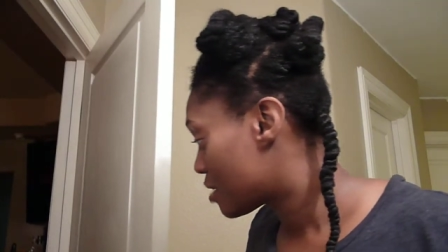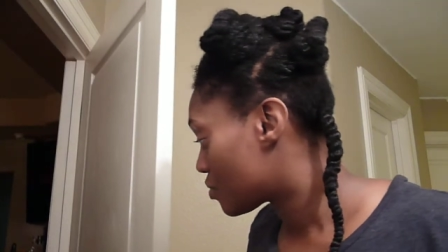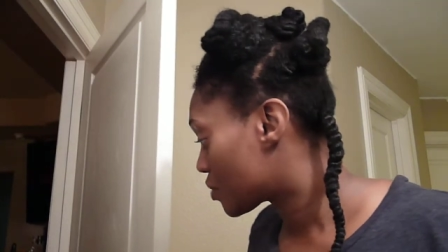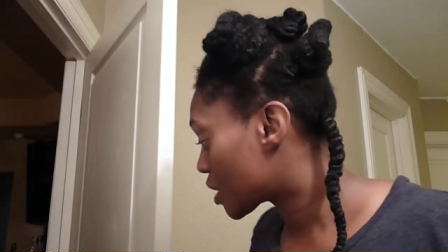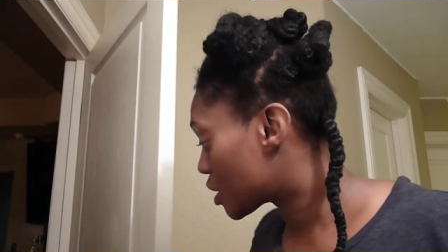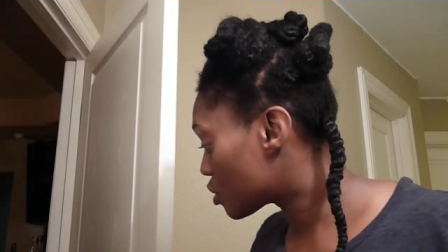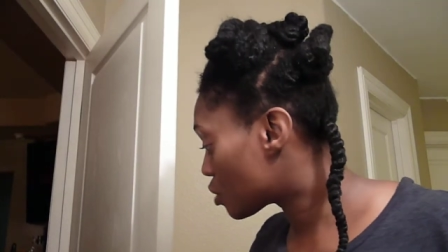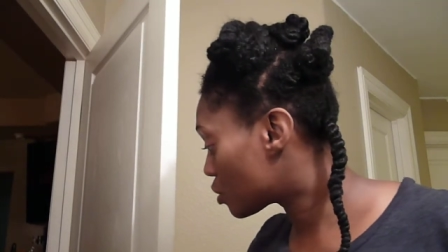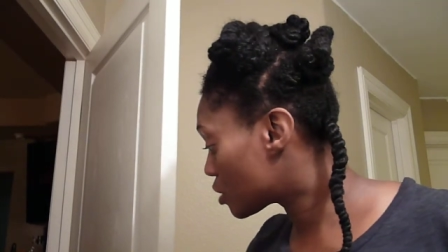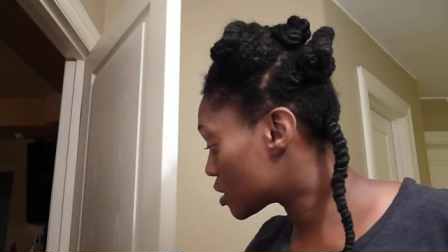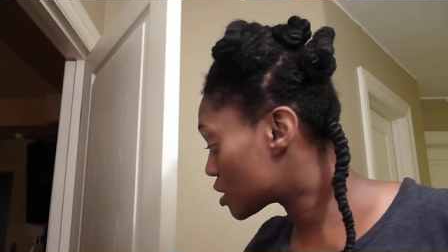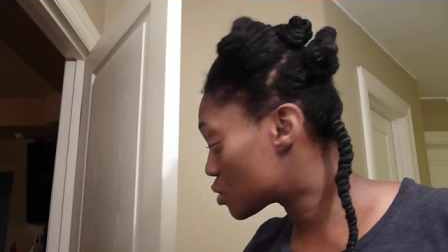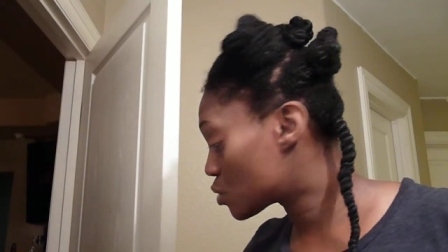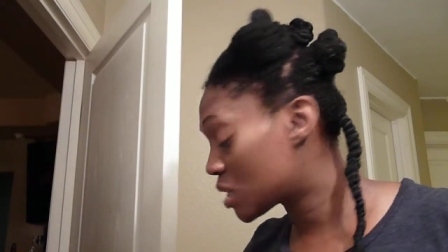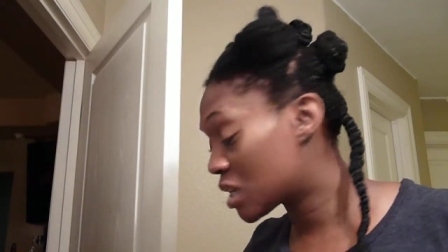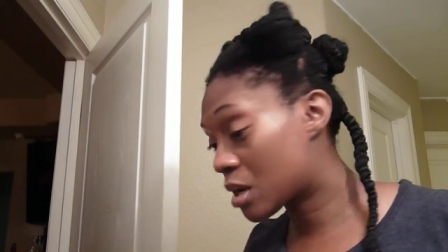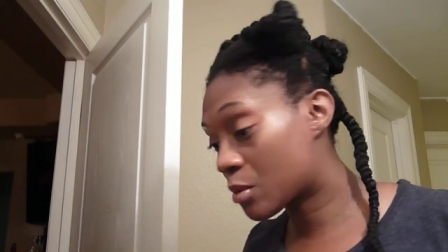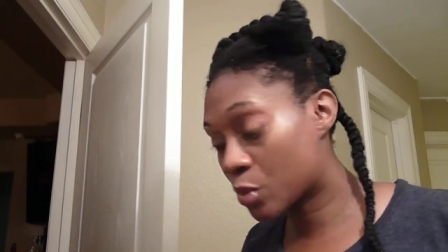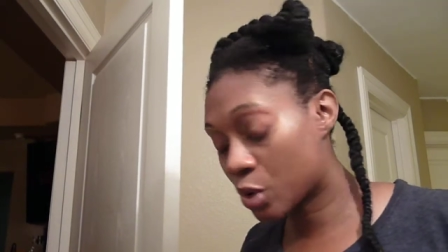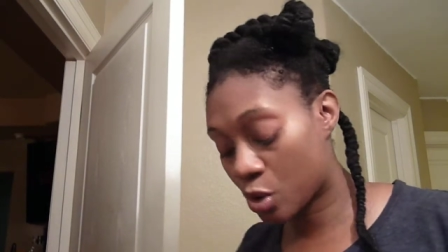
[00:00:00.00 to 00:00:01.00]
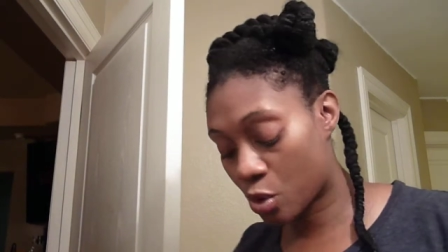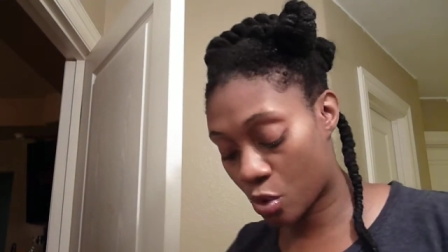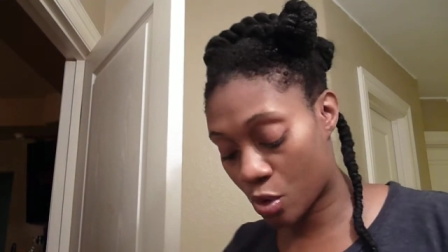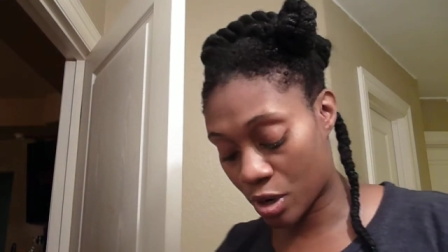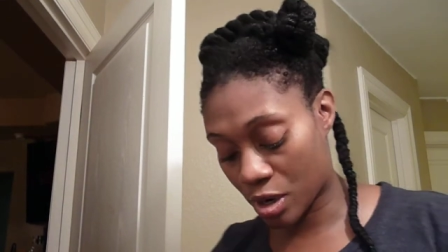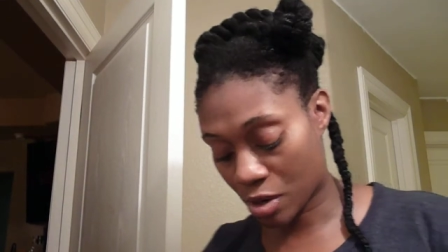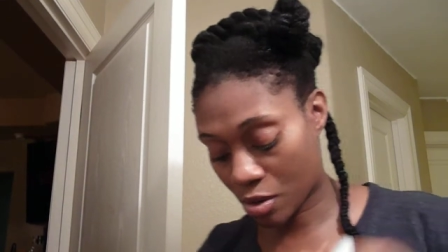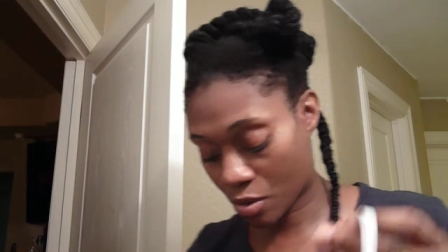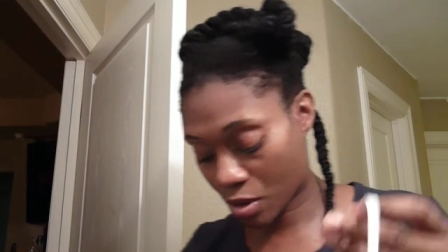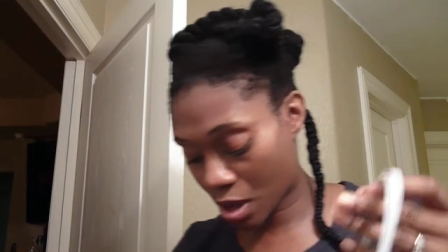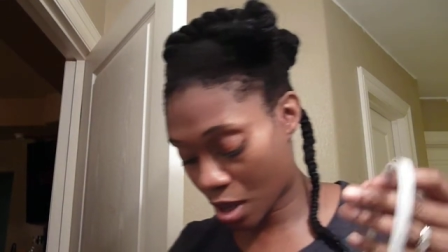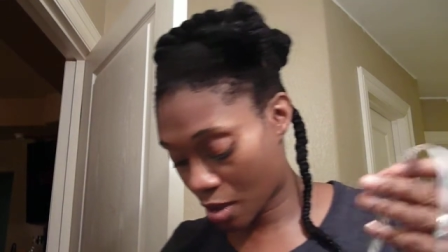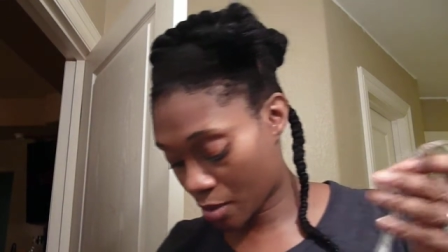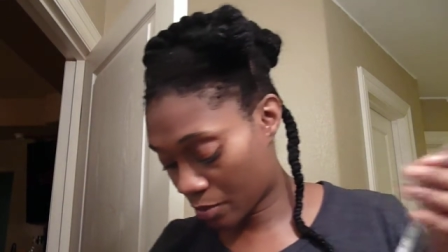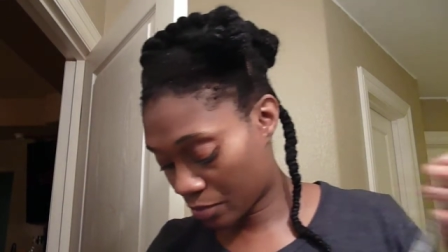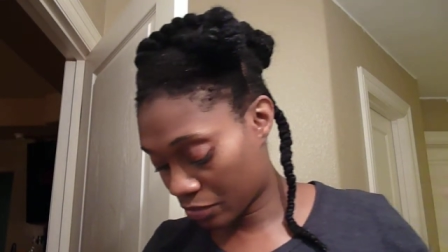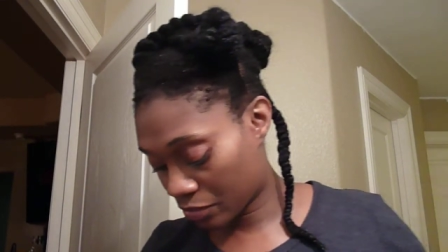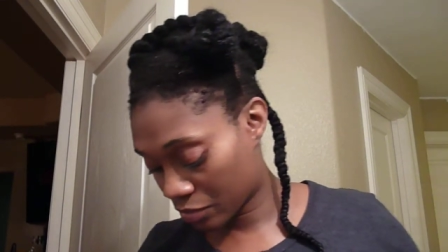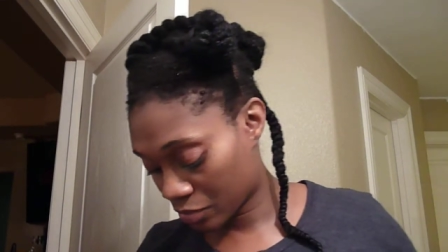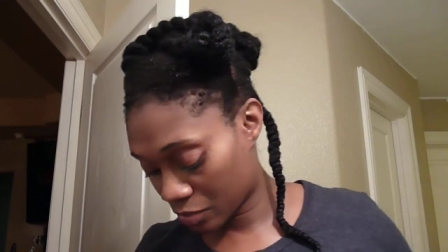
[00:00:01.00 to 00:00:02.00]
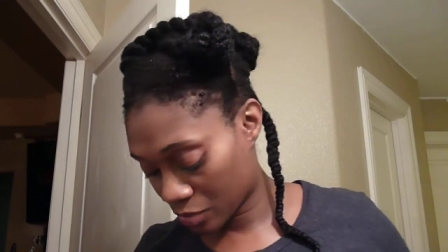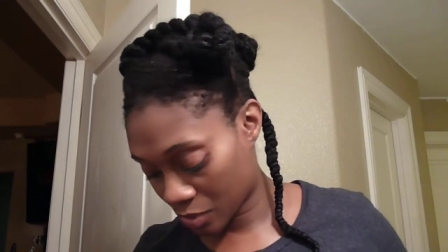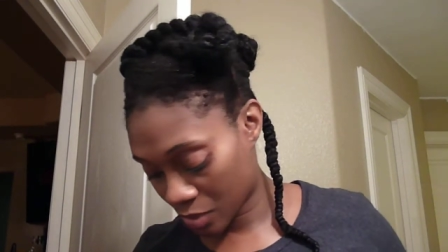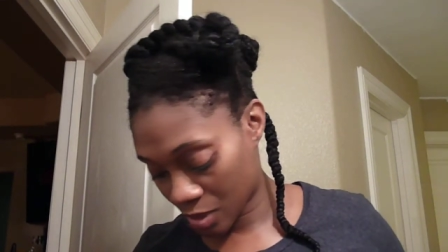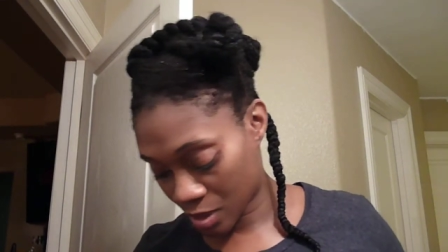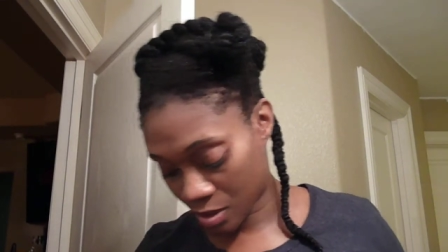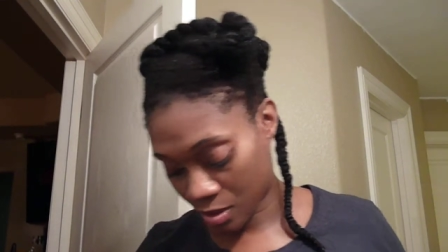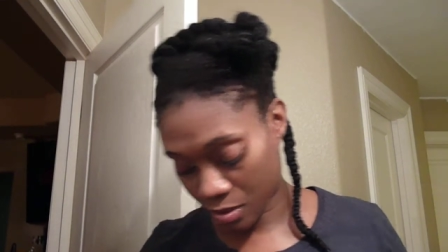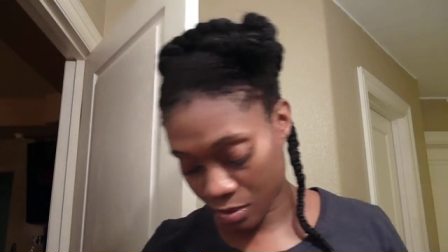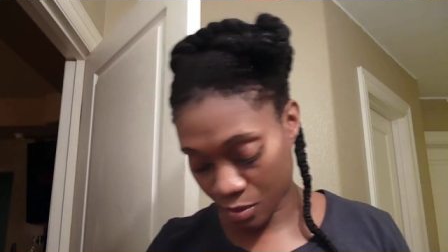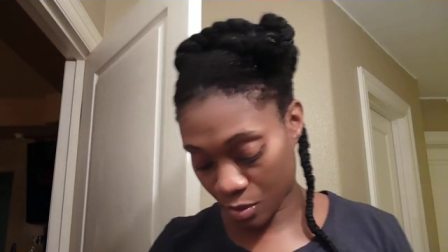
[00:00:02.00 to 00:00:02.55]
Can you hold on, sweetie? I'm recording, okay? You